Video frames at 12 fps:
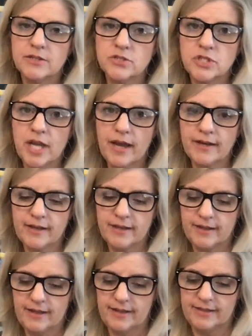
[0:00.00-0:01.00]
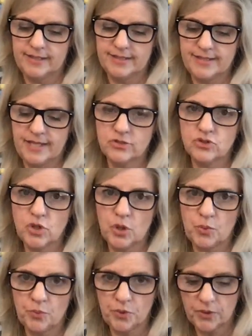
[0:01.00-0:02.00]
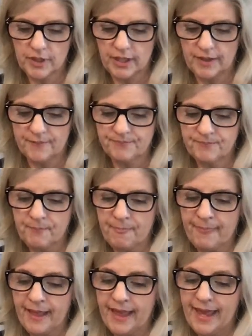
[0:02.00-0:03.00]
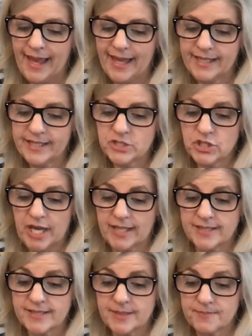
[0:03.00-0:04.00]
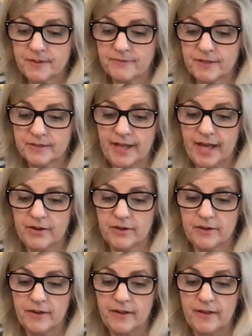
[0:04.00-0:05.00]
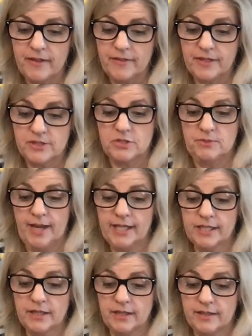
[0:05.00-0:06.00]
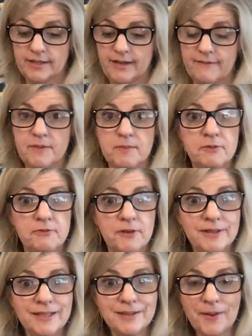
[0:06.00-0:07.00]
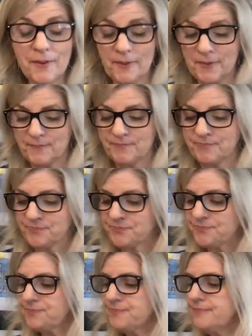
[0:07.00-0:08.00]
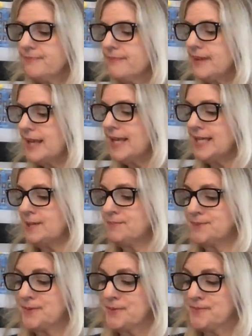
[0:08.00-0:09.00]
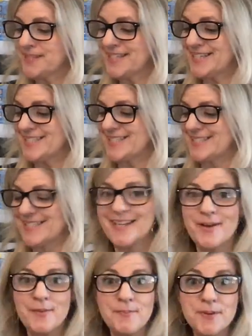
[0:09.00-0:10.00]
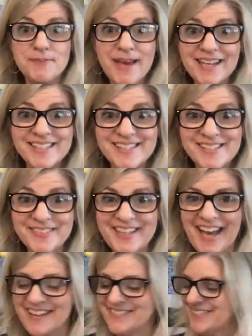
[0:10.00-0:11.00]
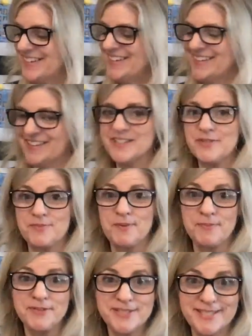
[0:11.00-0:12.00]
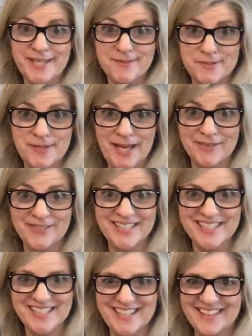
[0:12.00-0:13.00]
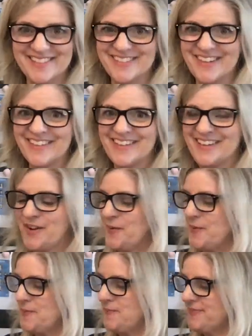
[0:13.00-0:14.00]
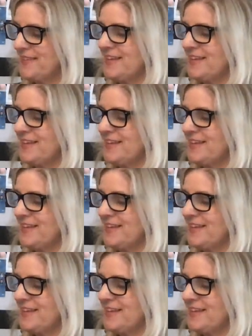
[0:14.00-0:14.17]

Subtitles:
Jack, Annie said, don't worry. Annie and Jack stepped off the ladder. The pteranodon gave them a friendly look. Annie blew him a kiss. Be back soon, Henry. Remember, she named him Henry, just like their dog at home.